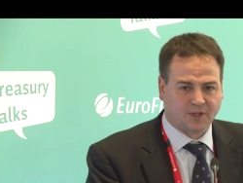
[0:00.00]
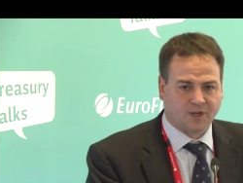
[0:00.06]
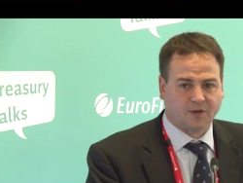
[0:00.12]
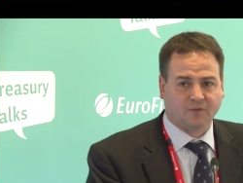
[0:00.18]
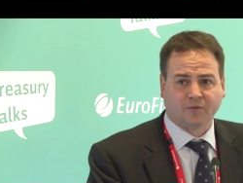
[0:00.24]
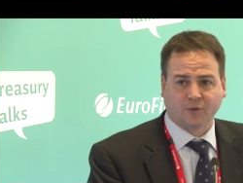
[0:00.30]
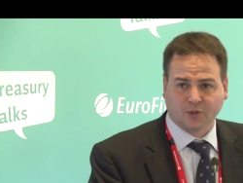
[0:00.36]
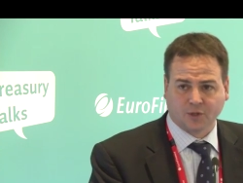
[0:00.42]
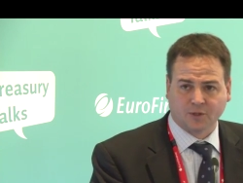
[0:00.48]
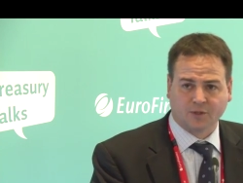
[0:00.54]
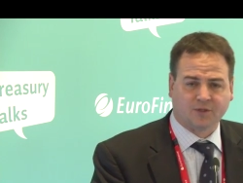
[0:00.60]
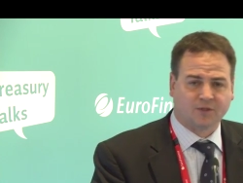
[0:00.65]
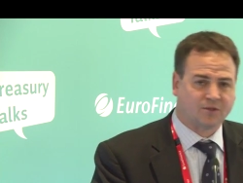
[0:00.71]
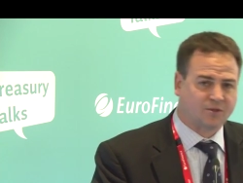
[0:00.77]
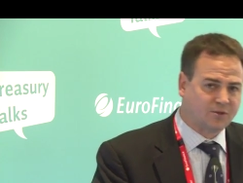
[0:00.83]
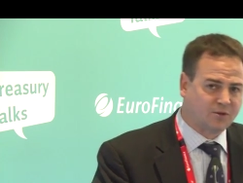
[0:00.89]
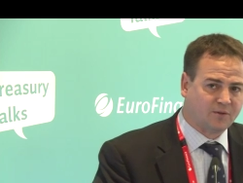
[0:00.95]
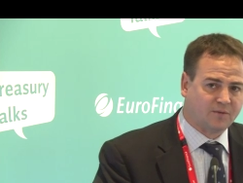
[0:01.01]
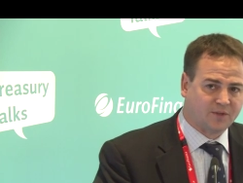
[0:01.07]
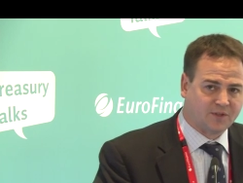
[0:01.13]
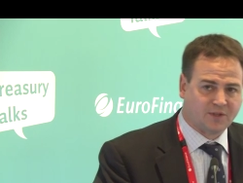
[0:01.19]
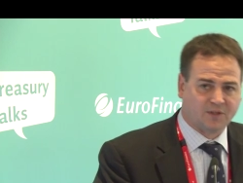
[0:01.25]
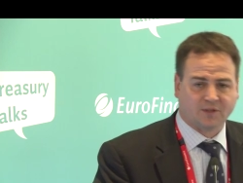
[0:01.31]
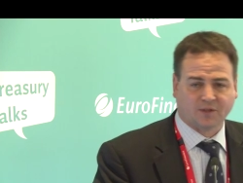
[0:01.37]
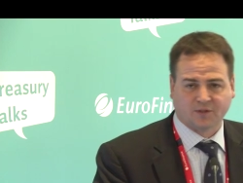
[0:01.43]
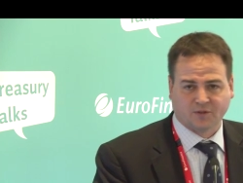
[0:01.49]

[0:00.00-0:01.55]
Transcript: you know, for goods and services